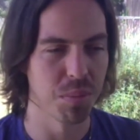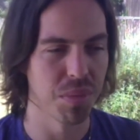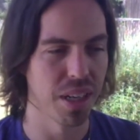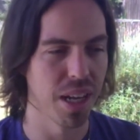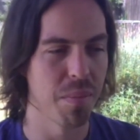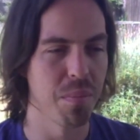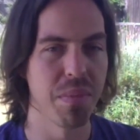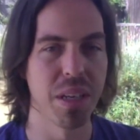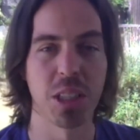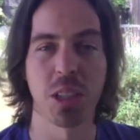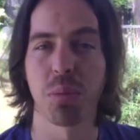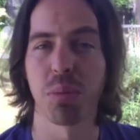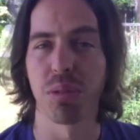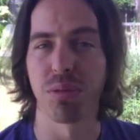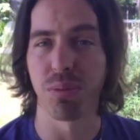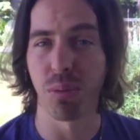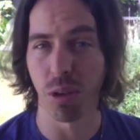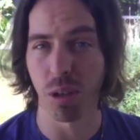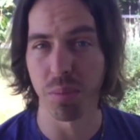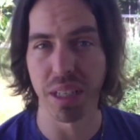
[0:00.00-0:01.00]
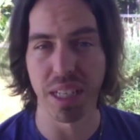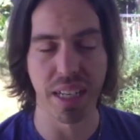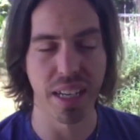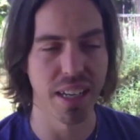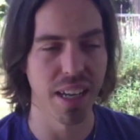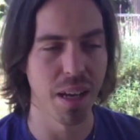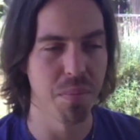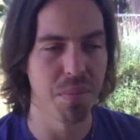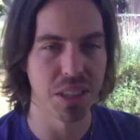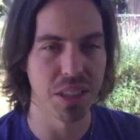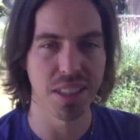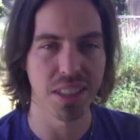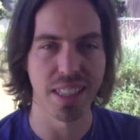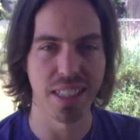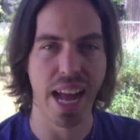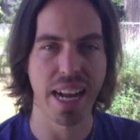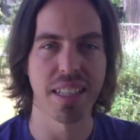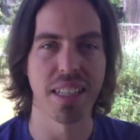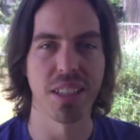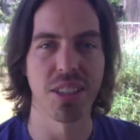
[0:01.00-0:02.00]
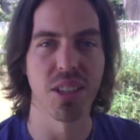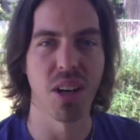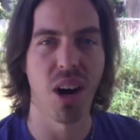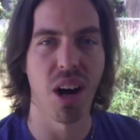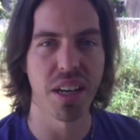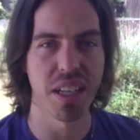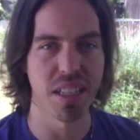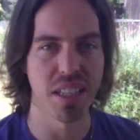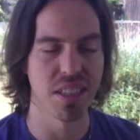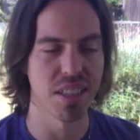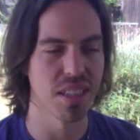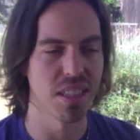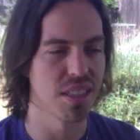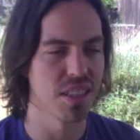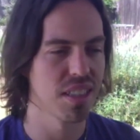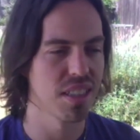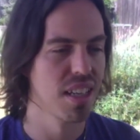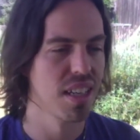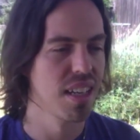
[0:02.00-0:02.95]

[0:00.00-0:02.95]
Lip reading: but I missed performing, and I missed connecting to audiences.